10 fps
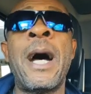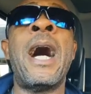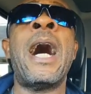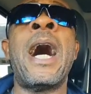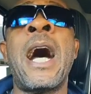
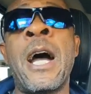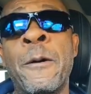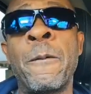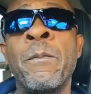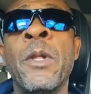
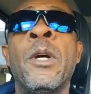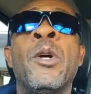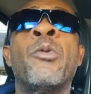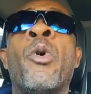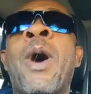Or
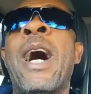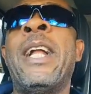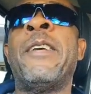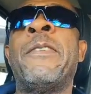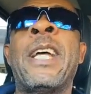we want
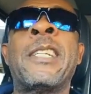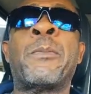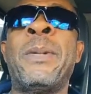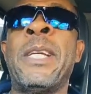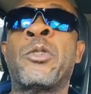to live in a
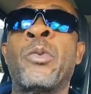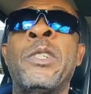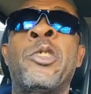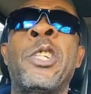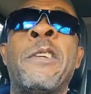space
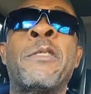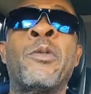with Jeff